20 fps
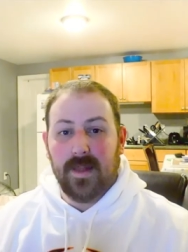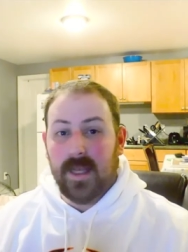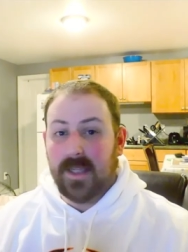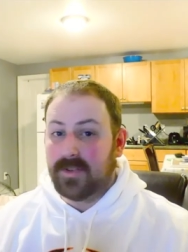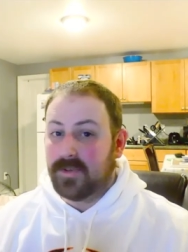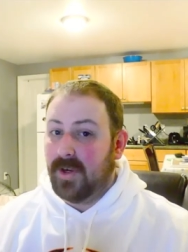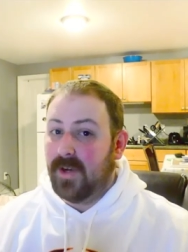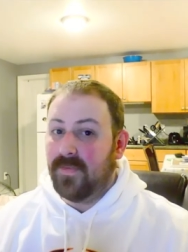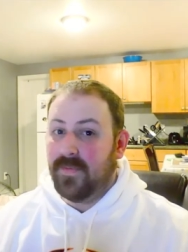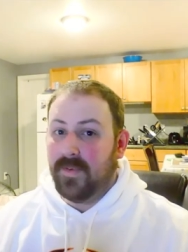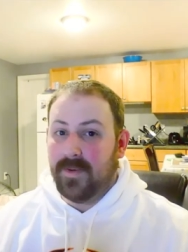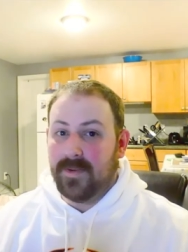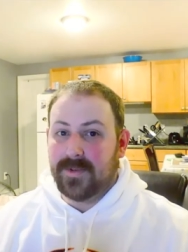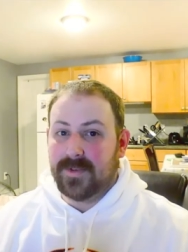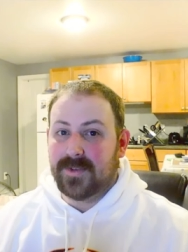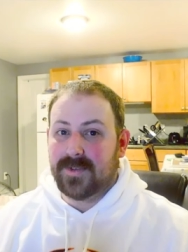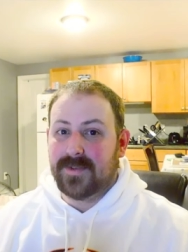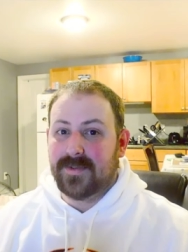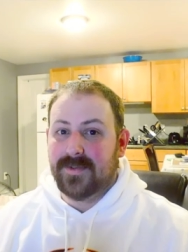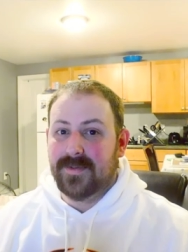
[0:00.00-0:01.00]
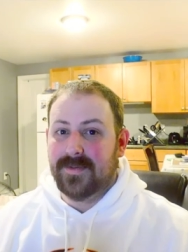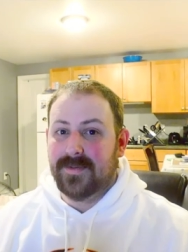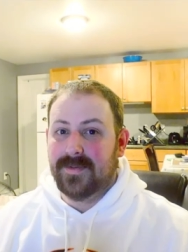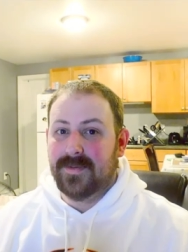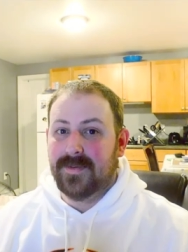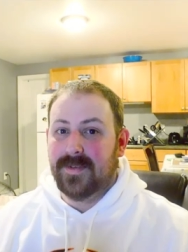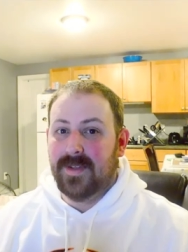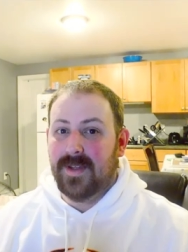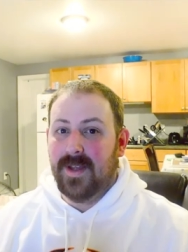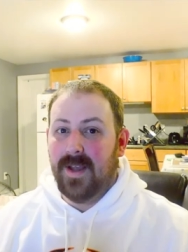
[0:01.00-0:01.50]
That's right, folks,
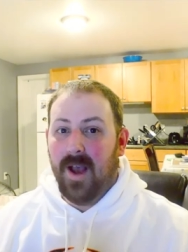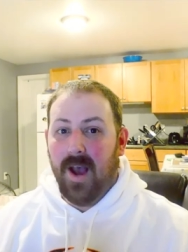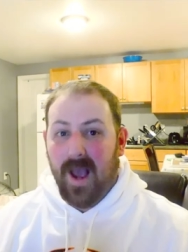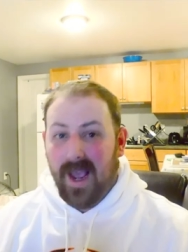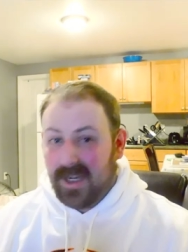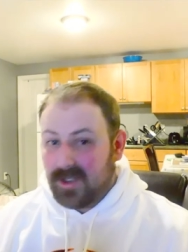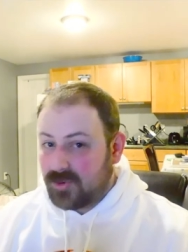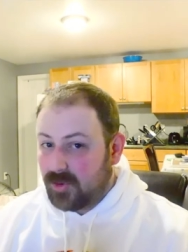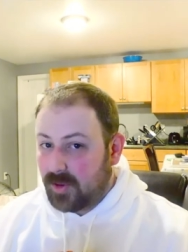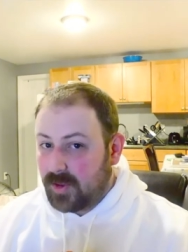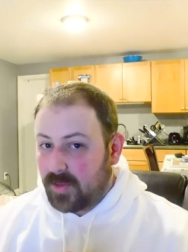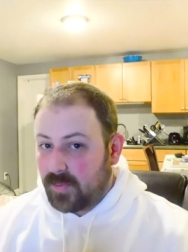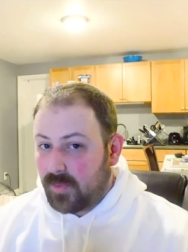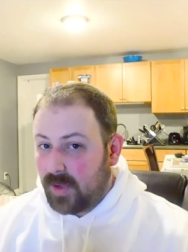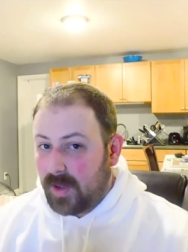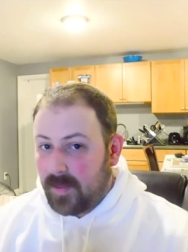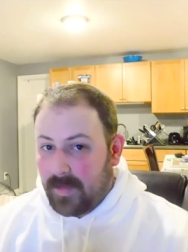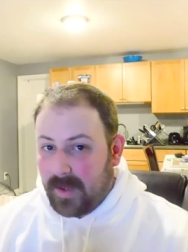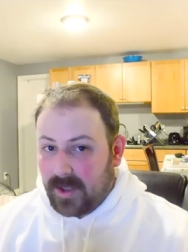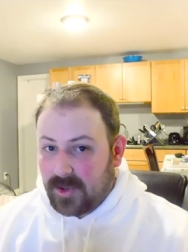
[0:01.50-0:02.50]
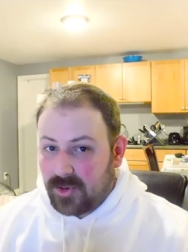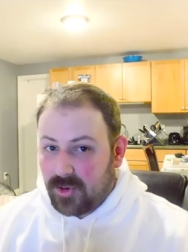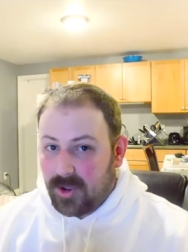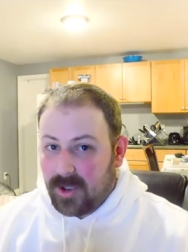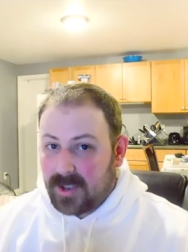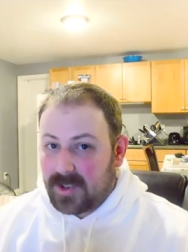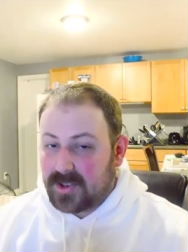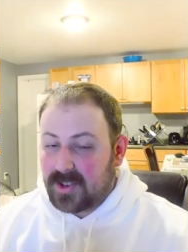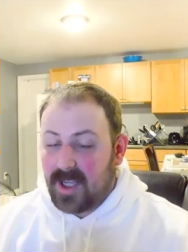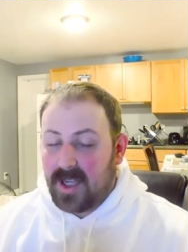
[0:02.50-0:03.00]
I joined
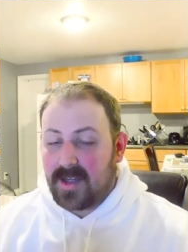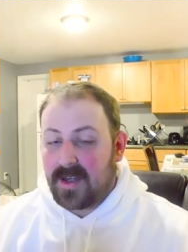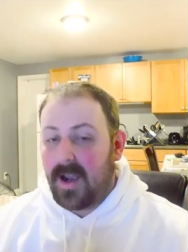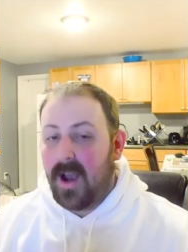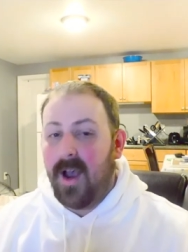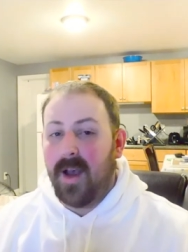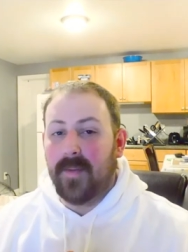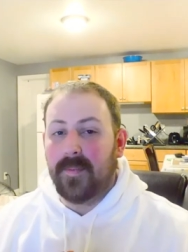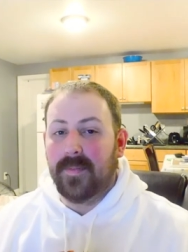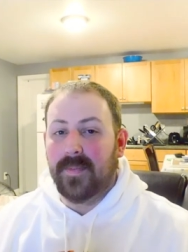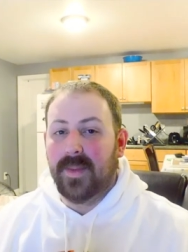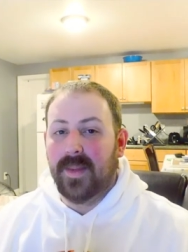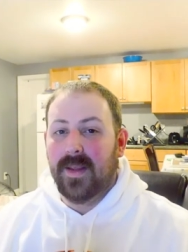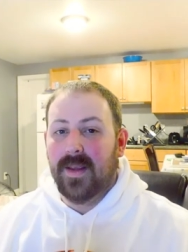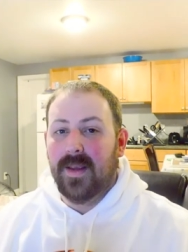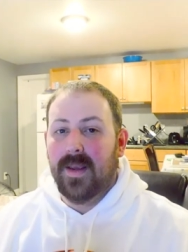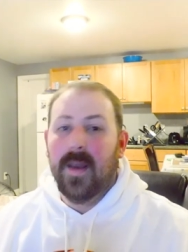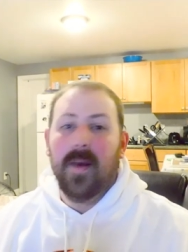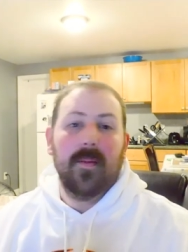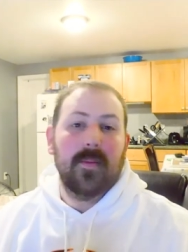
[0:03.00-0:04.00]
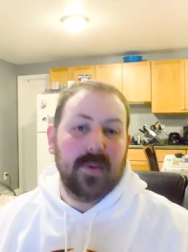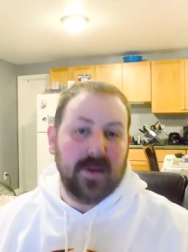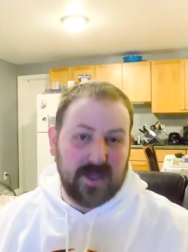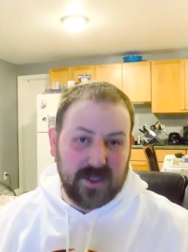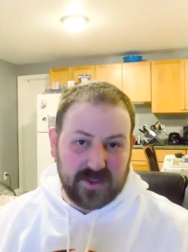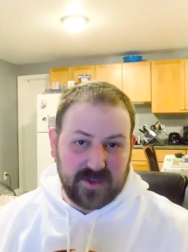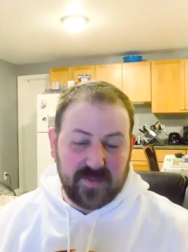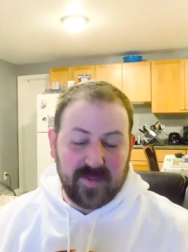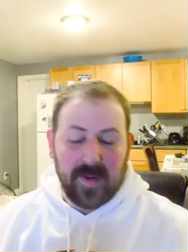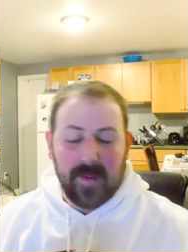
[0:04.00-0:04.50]
ratemydrawings.com
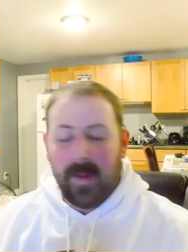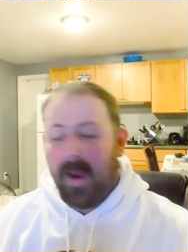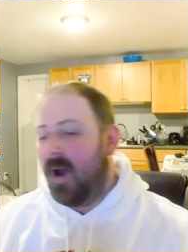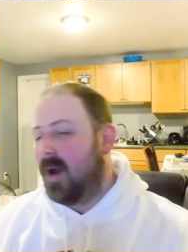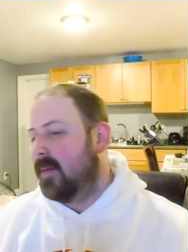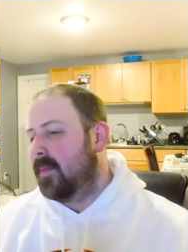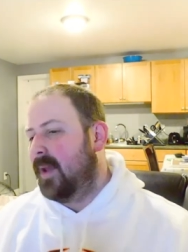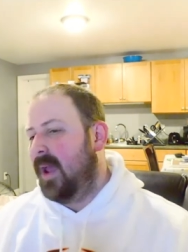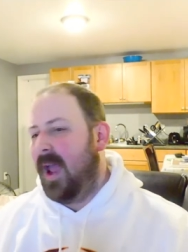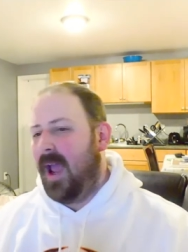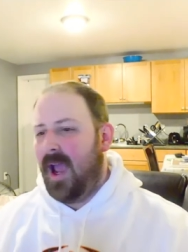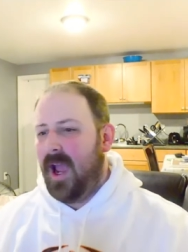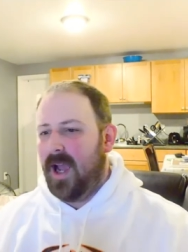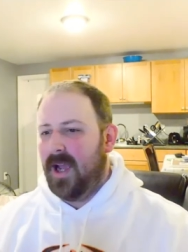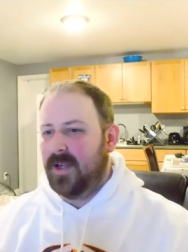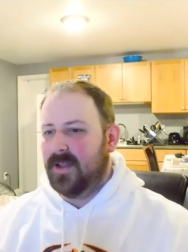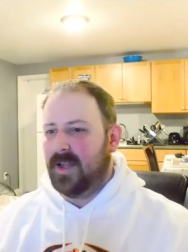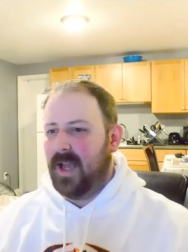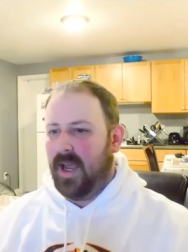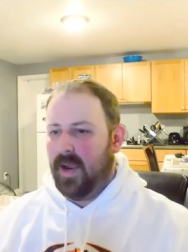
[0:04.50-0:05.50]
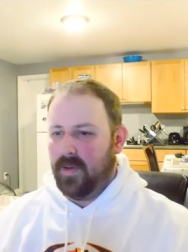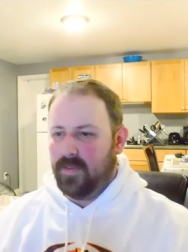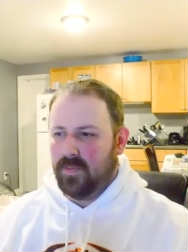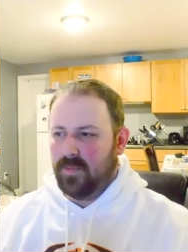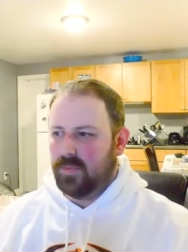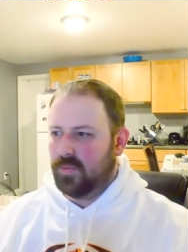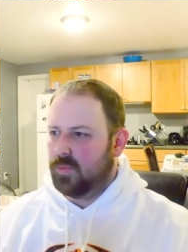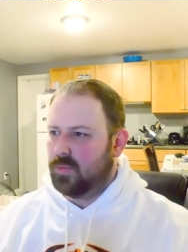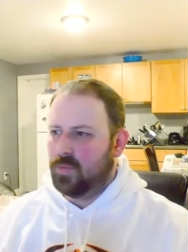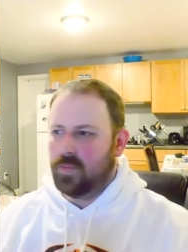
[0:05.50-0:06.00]
because of my mom, and I
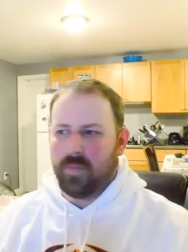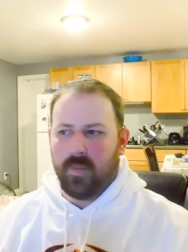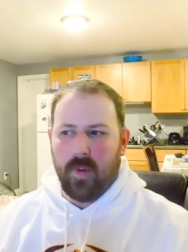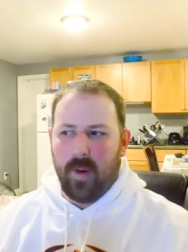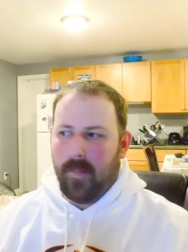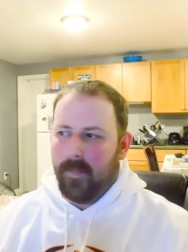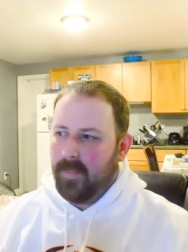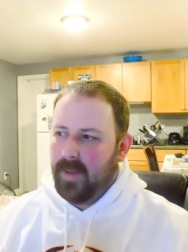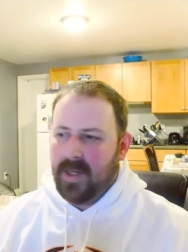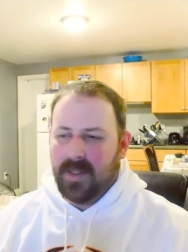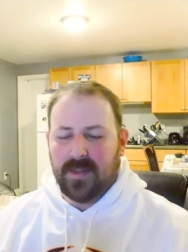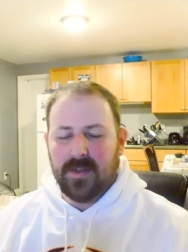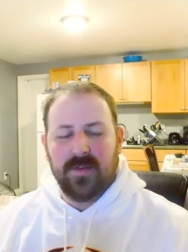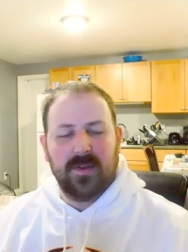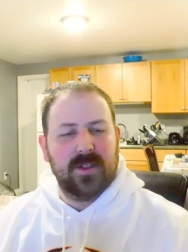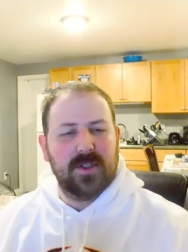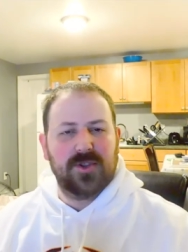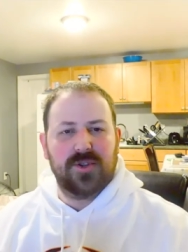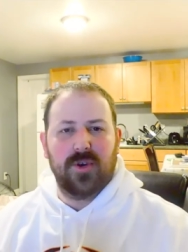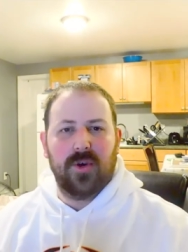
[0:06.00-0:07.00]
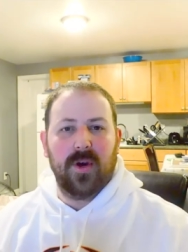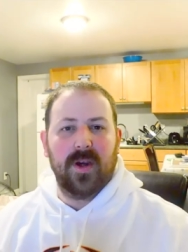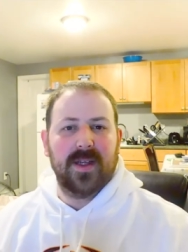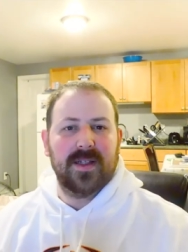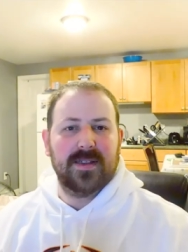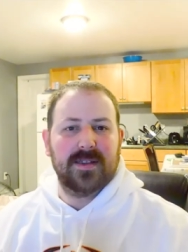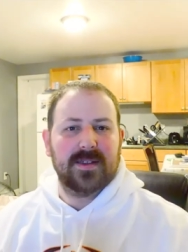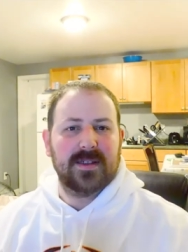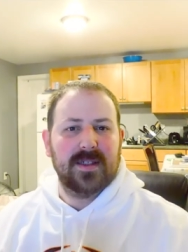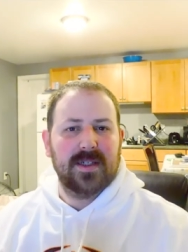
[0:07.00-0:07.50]
immediately
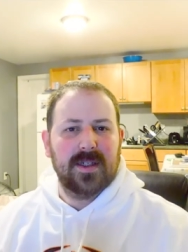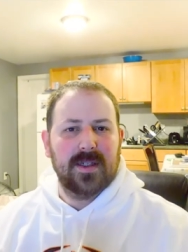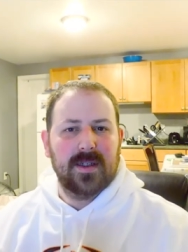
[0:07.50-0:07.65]
joined,